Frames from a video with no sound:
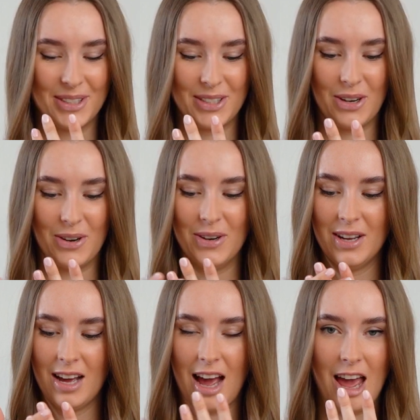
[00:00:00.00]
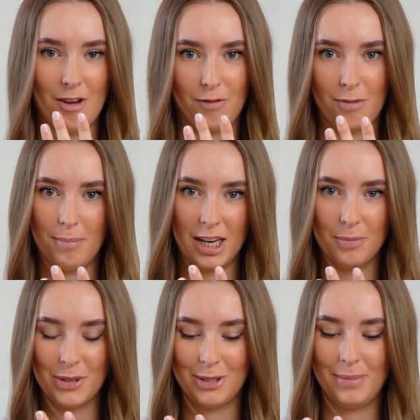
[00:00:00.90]
So I have many
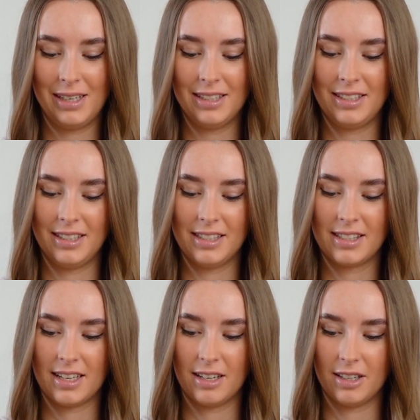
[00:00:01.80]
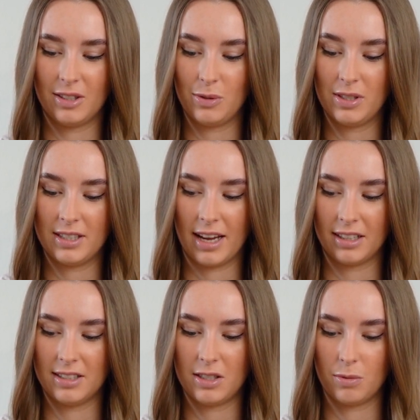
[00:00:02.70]
possibilities to
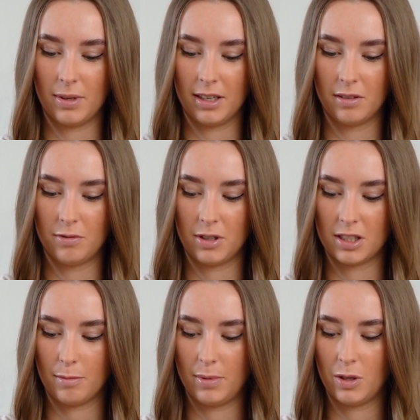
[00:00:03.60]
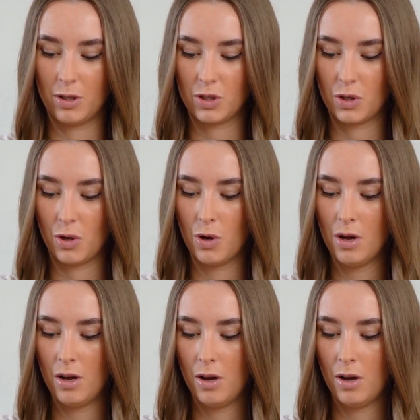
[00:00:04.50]
stack this ring, for example, also